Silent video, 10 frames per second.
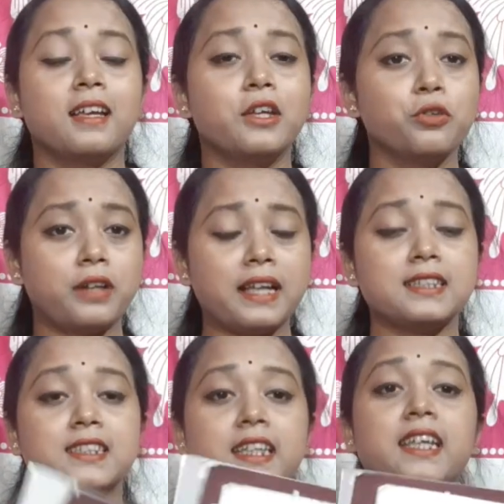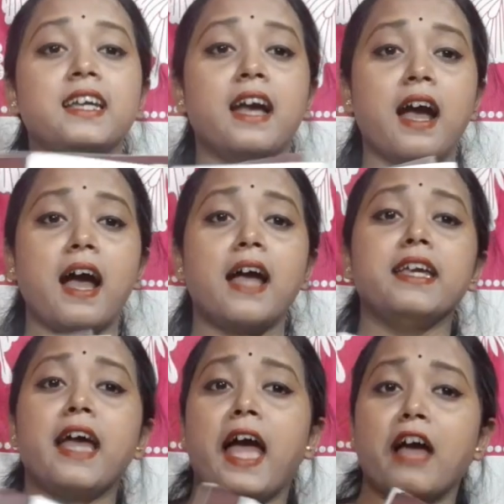you can see I
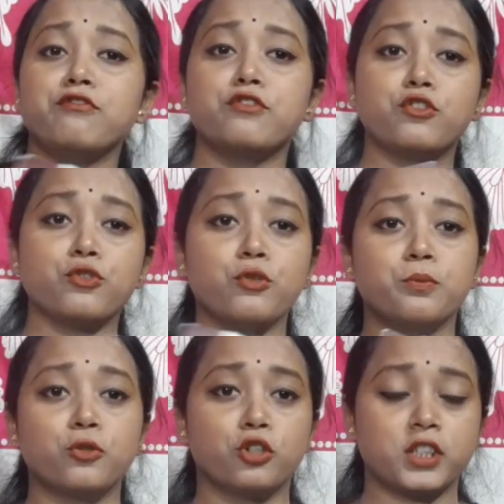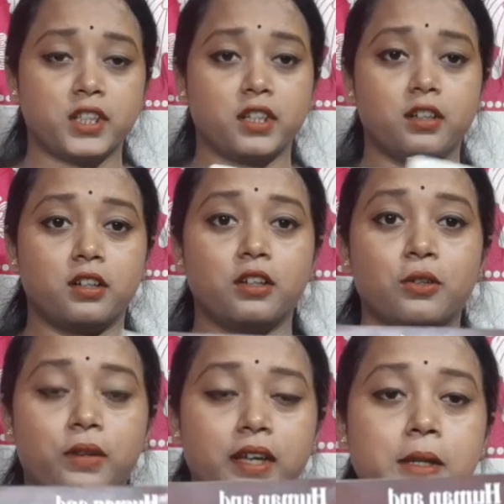have two books here,
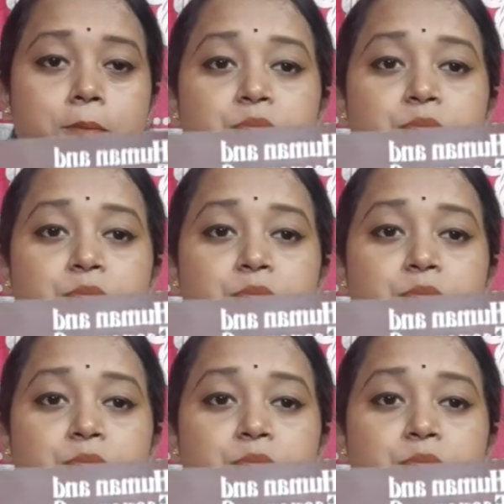okay?